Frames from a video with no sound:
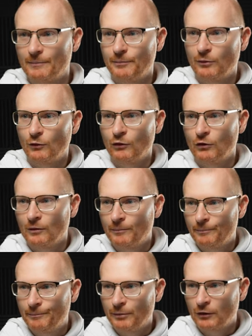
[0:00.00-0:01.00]
poor
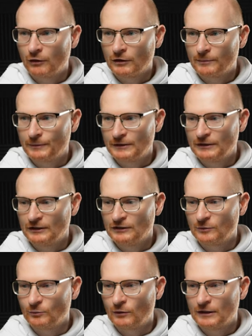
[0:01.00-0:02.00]
bonk
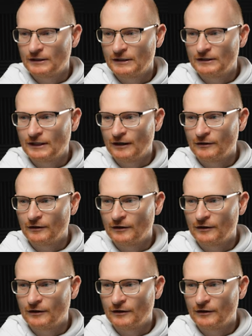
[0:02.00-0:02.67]
position. What is this down?